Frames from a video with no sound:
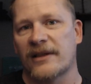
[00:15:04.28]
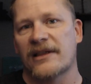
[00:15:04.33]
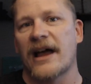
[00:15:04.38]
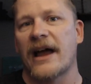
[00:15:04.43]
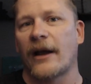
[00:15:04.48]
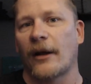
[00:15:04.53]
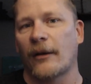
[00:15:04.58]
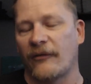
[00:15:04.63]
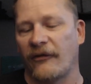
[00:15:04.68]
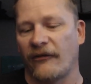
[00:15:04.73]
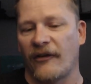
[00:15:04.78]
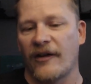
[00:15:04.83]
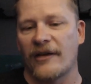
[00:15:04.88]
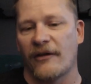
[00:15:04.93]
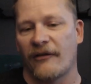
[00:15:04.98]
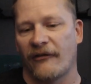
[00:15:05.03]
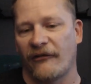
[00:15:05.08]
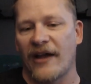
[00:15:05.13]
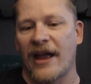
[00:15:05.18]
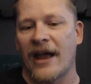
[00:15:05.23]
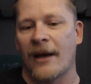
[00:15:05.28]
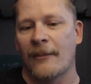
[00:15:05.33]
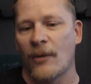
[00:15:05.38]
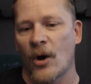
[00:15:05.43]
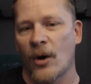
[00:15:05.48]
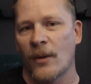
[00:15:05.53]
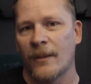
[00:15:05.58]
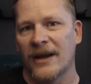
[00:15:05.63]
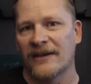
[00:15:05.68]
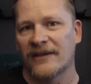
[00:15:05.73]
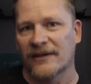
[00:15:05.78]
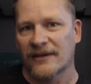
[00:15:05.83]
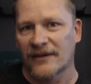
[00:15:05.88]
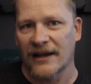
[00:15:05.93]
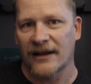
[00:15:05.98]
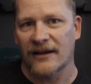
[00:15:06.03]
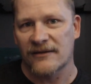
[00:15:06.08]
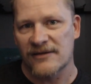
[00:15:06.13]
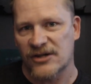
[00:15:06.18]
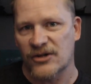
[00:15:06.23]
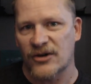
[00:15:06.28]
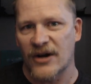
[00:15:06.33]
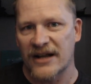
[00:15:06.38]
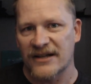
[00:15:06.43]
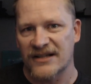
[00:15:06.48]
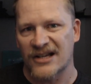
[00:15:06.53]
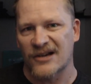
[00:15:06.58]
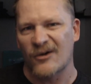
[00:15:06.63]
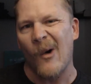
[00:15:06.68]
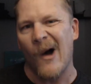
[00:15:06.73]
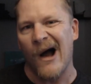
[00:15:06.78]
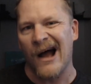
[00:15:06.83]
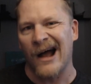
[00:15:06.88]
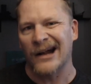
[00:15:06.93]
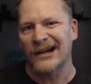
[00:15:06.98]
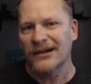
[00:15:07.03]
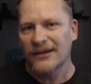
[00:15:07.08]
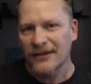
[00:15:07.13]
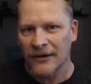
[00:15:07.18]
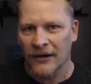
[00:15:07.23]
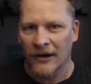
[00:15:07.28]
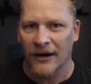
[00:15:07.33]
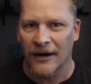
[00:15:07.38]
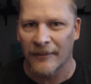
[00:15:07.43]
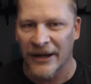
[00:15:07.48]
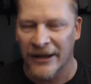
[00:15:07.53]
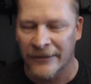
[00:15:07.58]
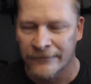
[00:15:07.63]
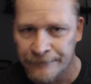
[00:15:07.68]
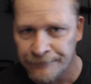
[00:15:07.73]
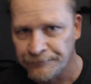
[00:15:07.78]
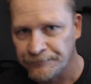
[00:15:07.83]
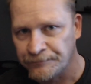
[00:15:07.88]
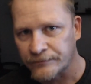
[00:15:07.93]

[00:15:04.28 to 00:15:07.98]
like your fam homies, like straight squad, you know what I mean?